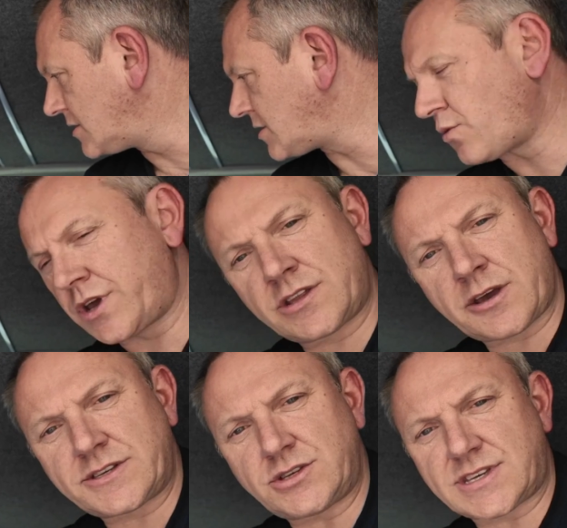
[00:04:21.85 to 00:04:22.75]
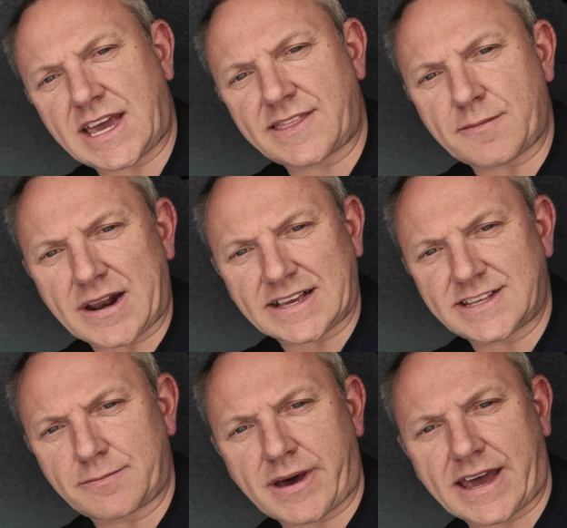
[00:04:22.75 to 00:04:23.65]
So what you do is you take the
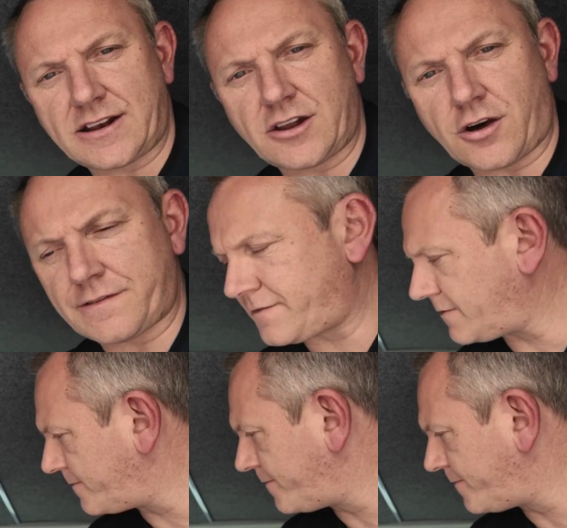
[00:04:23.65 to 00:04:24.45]
plastic panel off